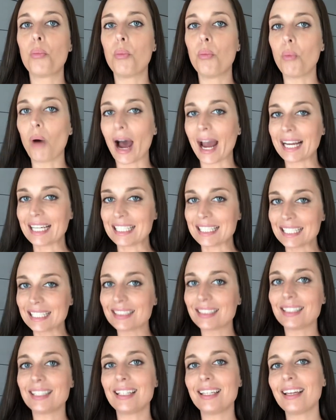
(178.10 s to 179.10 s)

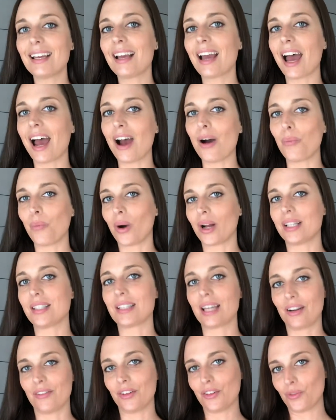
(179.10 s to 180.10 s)
ideally once
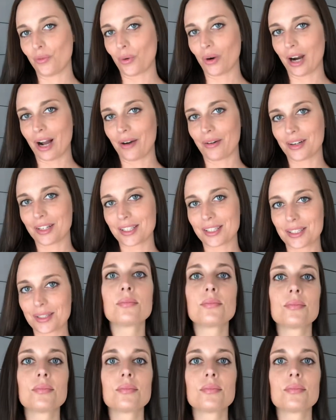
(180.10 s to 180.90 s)
every 4 hours.